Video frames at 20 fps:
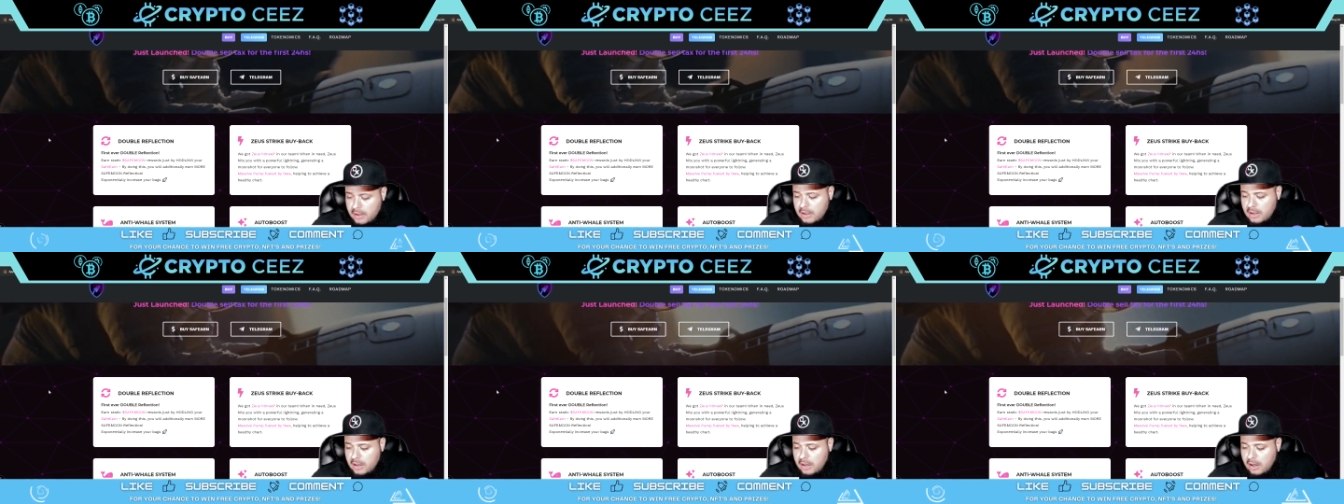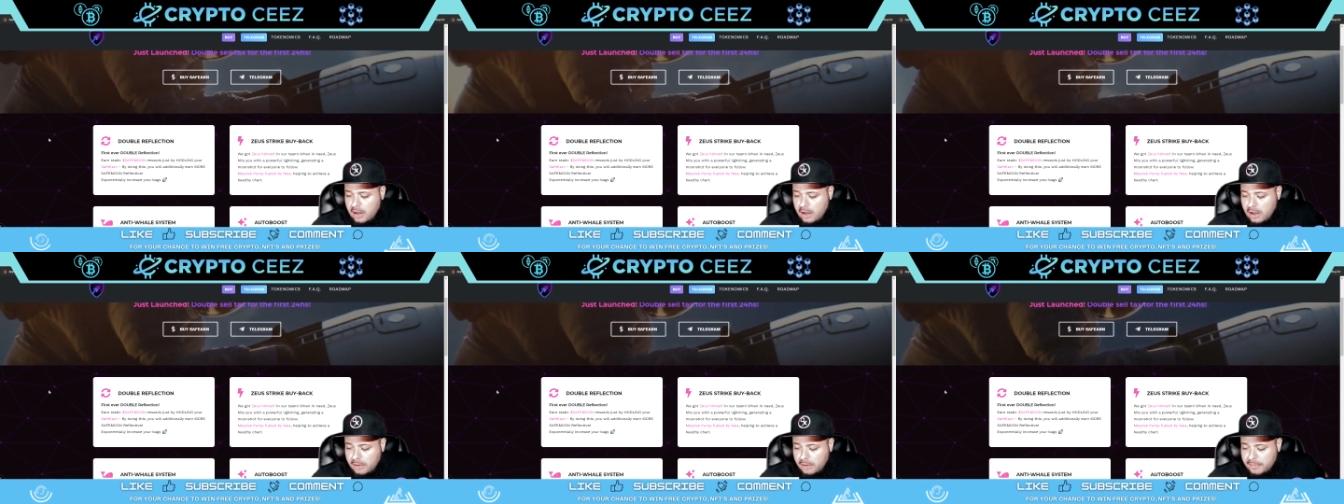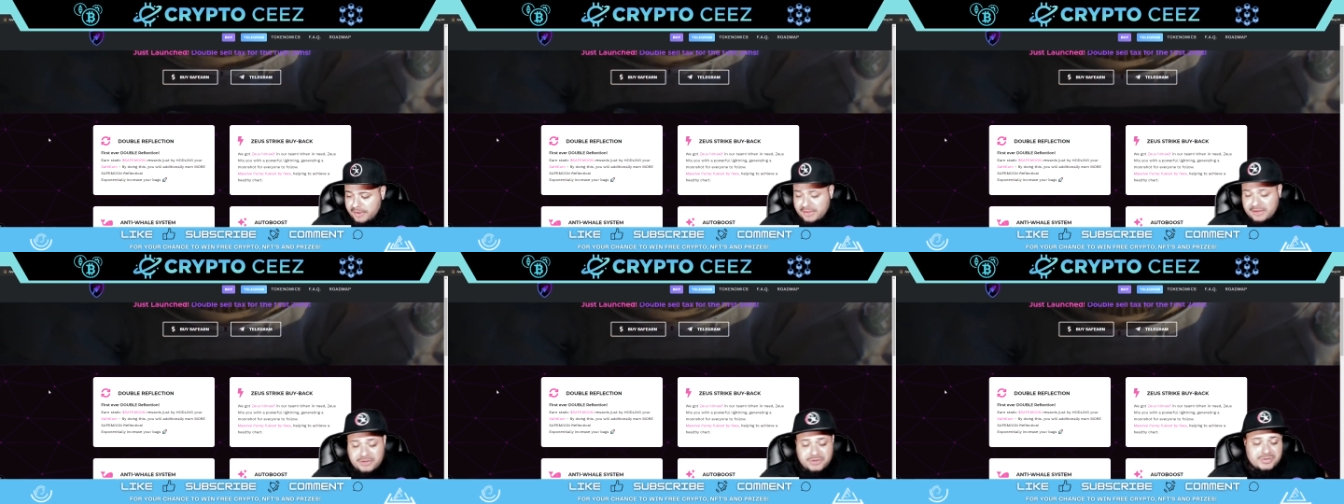
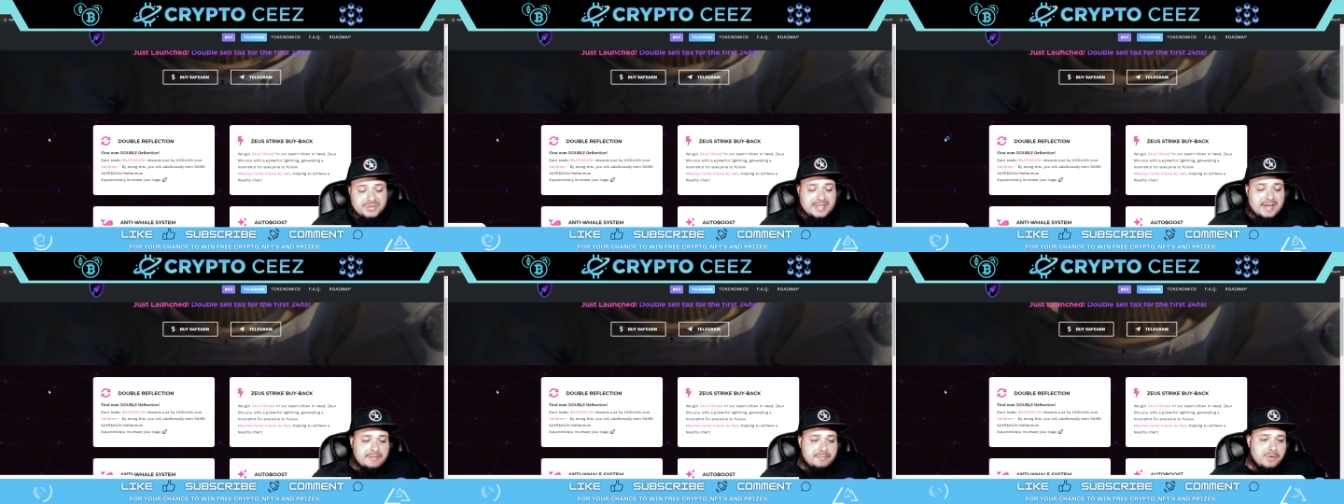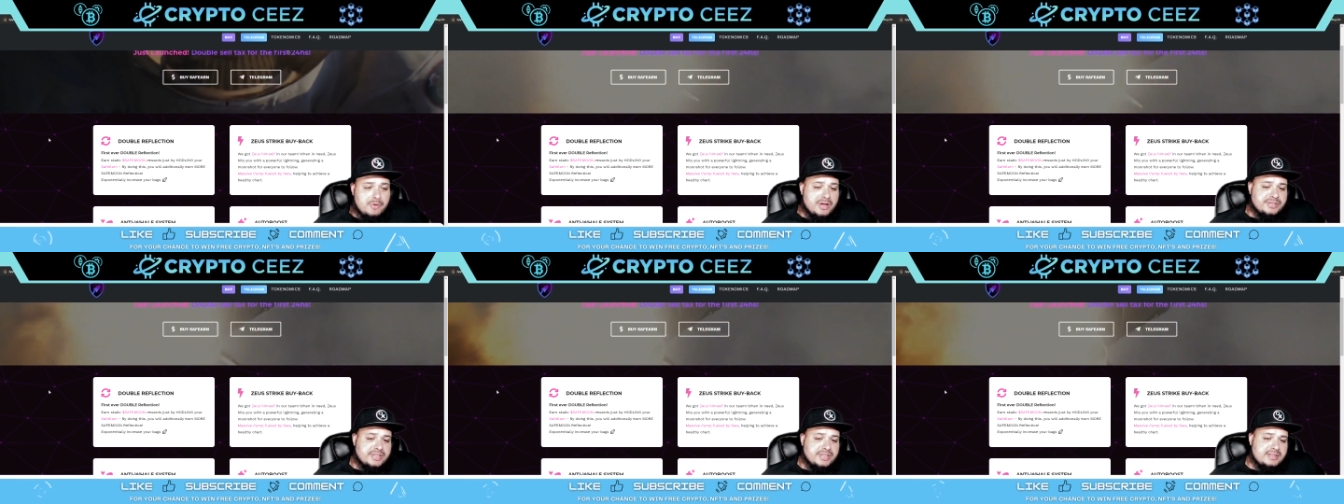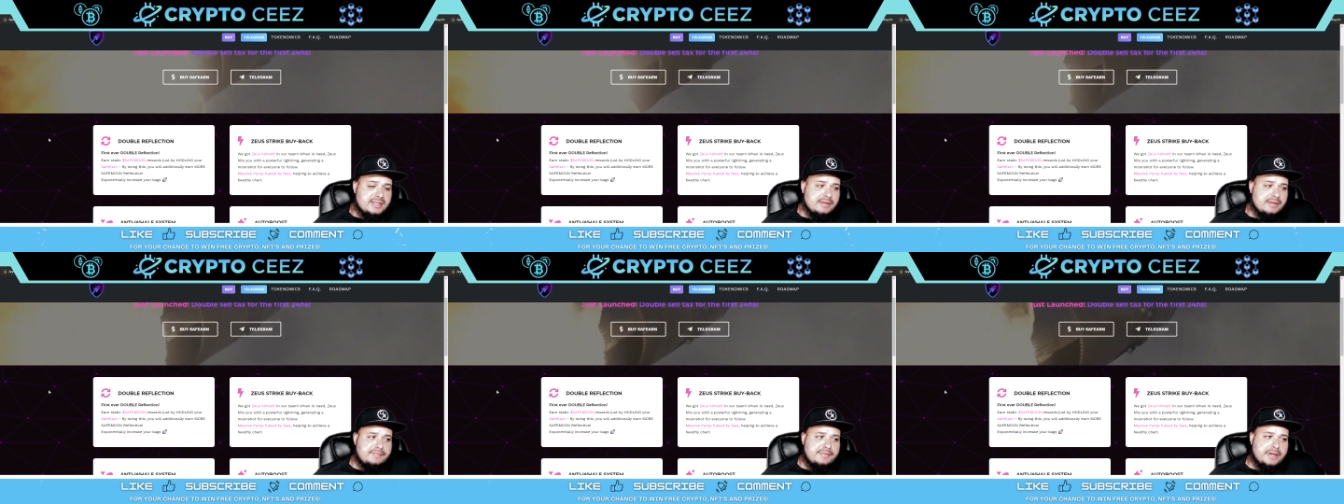And then you just have projects
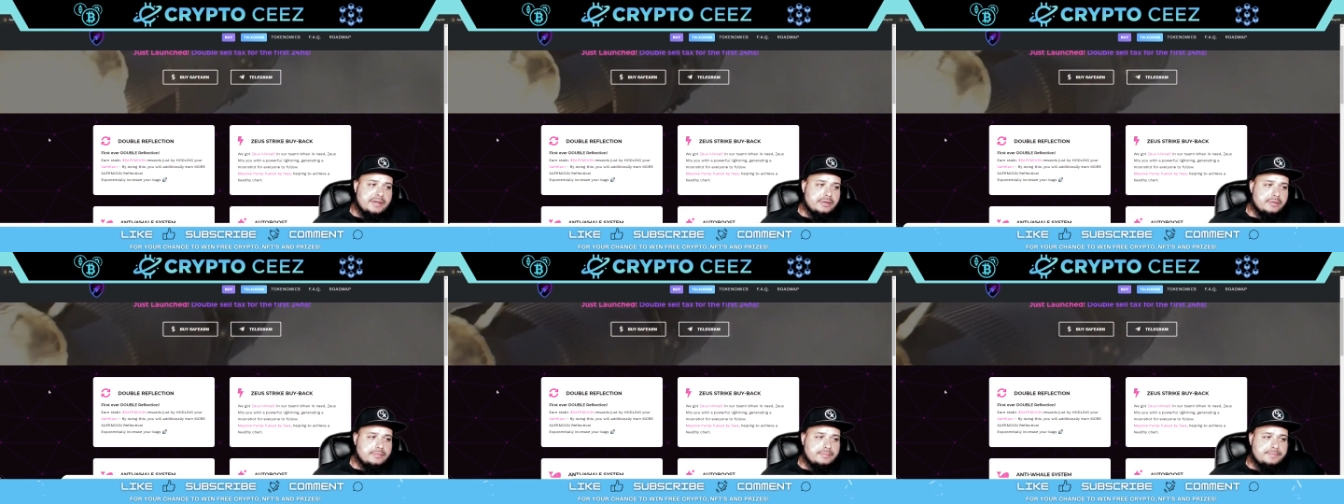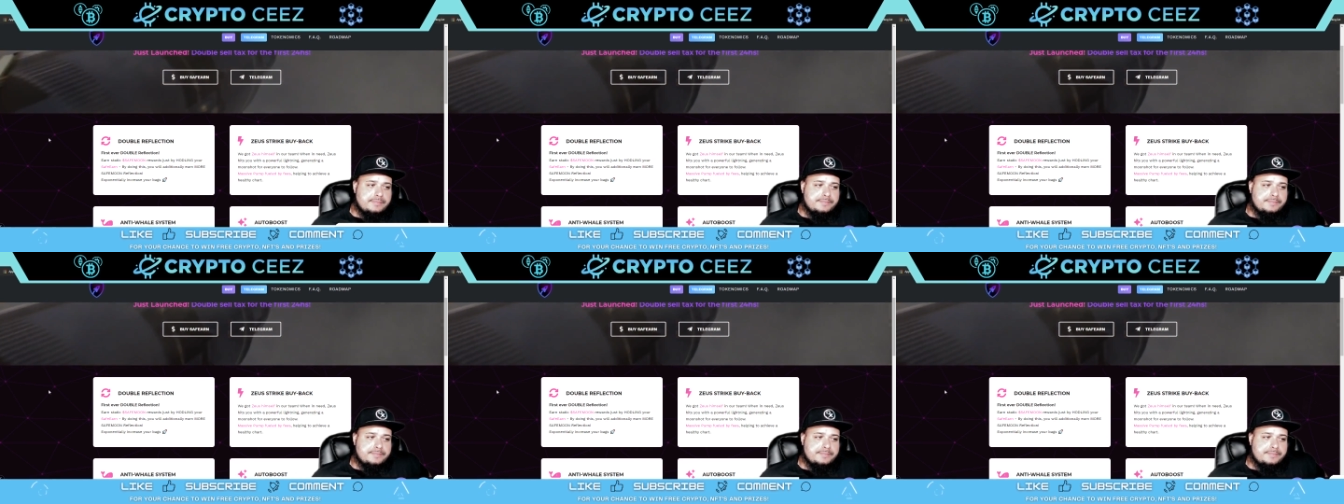that fail.